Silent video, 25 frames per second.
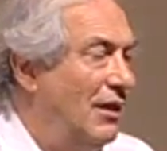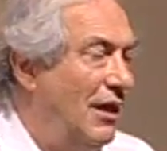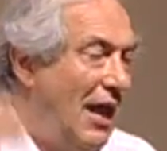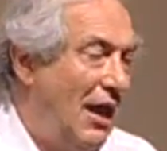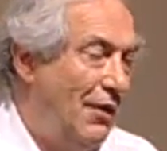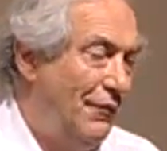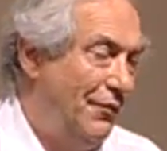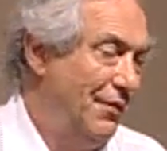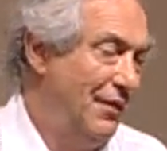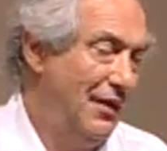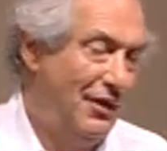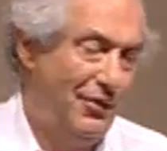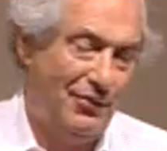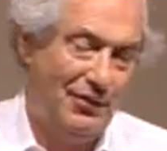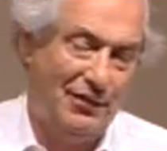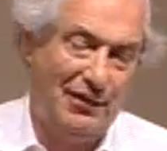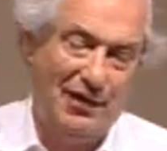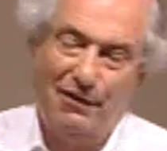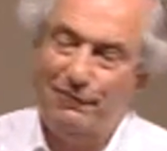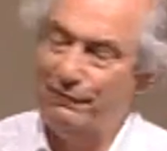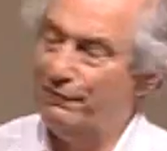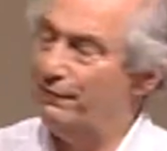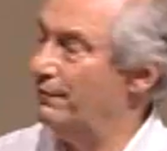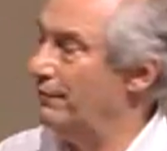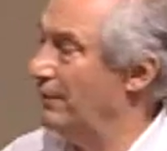out there in
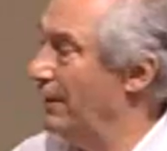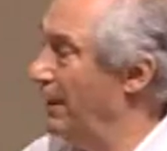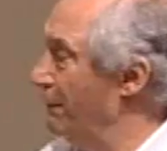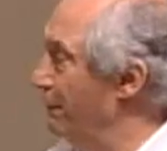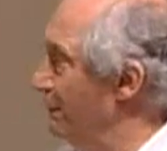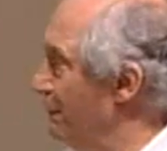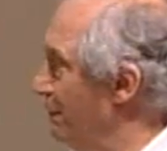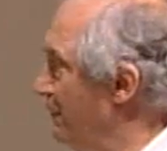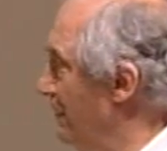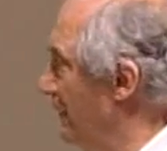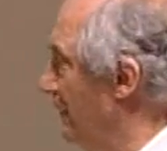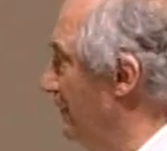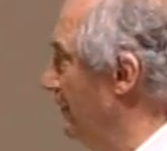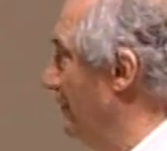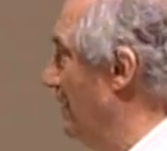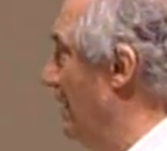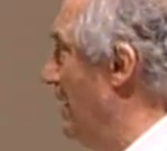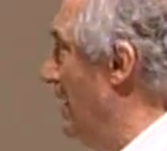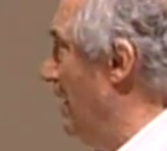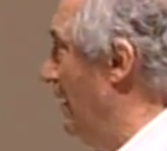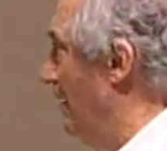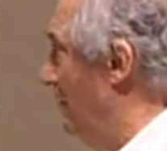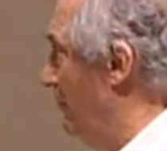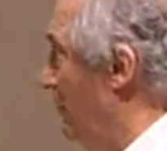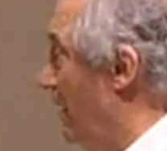left, left field,
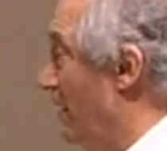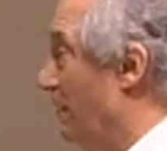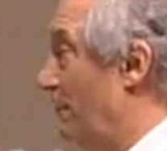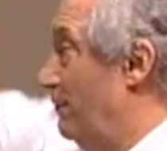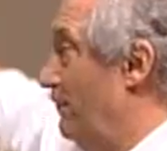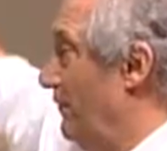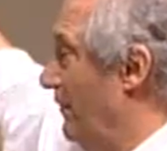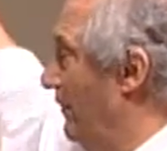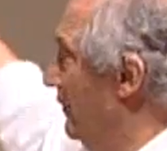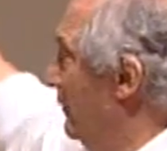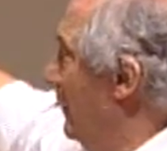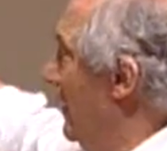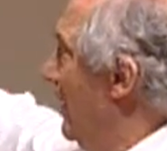right field,